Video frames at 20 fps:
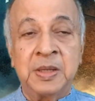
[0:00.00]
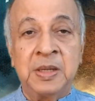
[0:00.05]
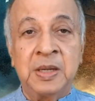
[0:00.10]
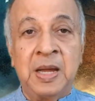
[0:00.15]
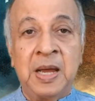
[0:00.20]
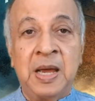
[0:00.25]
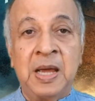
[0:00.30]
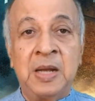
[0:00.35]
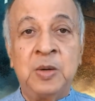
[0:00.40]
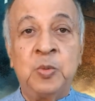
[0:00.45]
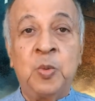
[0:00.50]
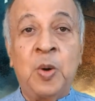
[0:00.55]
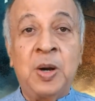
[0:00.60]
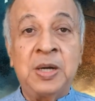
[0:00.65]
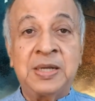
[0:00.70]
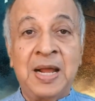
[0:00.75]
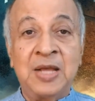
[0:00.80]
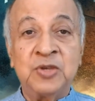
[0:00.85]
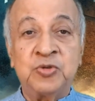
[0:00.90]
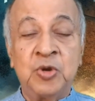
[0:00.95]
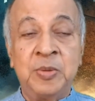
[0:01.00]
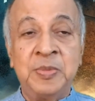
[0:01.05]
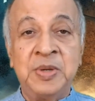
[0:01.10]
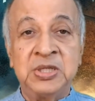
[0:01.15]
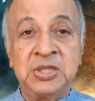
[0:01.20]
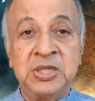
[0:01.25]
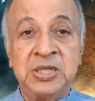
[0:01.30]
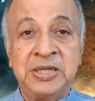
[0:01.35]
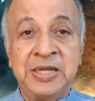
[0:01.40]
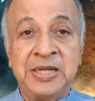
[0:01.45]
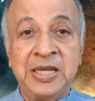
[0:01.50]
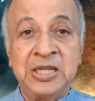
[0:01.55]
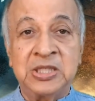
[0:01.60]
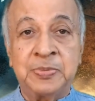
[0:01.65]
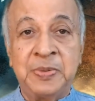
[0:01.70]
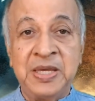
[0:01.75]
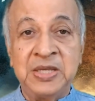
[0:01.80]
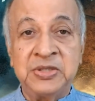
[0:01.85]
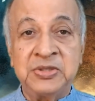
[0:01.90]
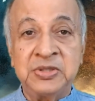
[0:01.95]
And what transformation takes
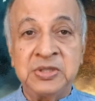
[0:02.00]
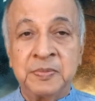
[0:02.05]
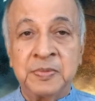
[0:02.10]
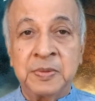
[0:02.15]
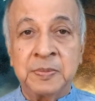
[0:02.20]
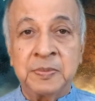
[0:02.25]
place?